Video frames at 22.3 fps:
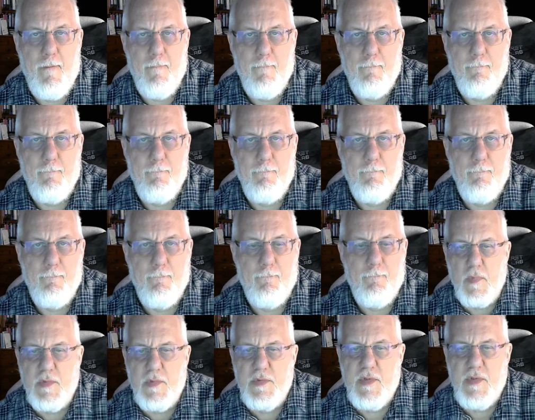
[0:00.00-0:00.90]
Now I'm
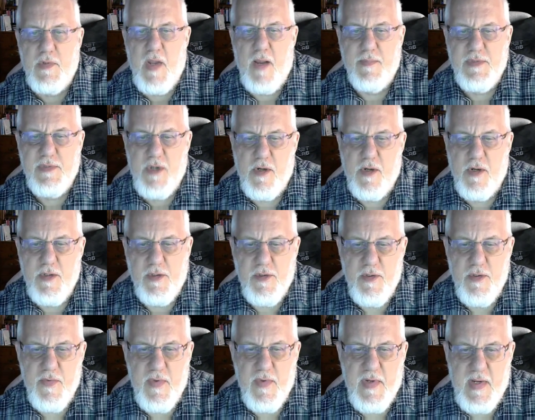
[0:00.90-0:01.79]
starting to do the next
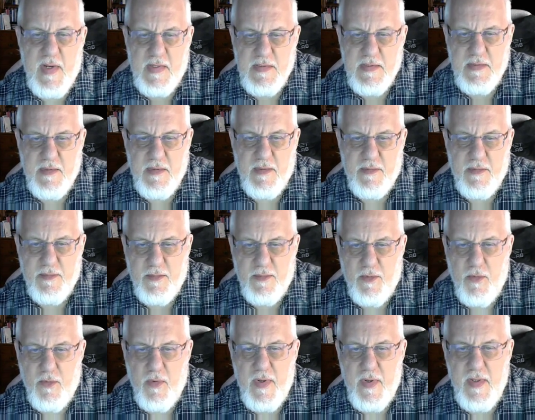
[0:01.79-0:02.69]
little grid, which
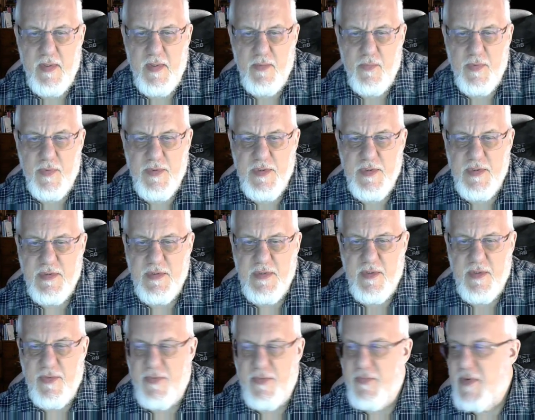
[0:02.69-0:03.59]
is another
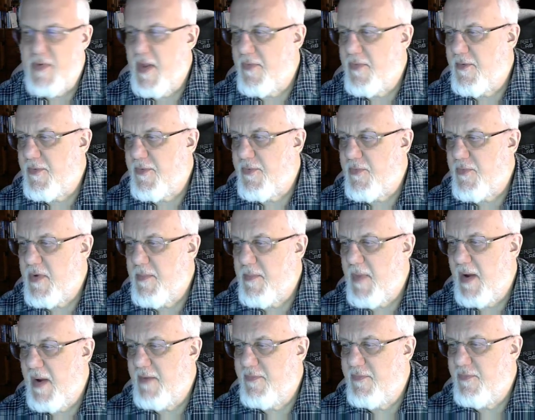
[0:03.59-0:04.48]
3x4.
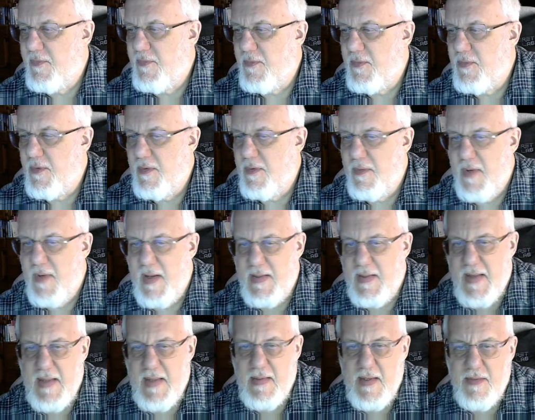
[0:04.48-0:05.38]
I kind of like the
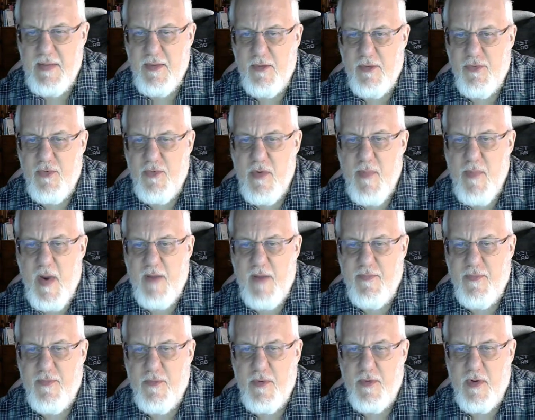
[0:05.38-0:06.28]
3x4
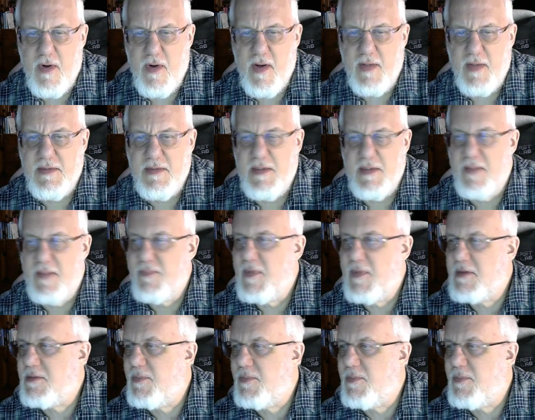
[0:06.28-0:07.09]
concept. That's pretty cool.